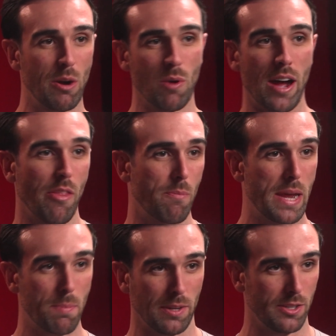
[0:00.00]
what other
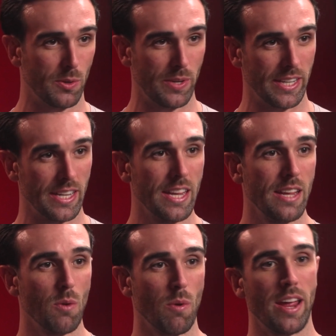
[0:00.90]
people are doing,
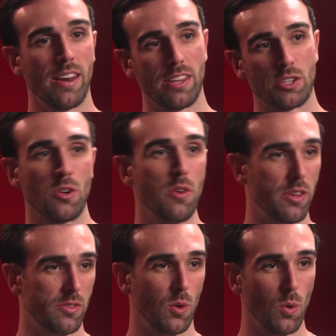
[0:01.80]
when the truth
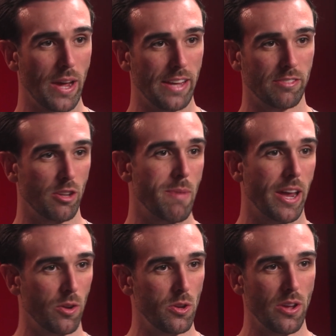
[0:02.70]
is always, no
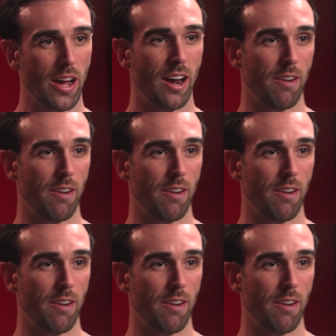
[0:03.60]
matter who you are,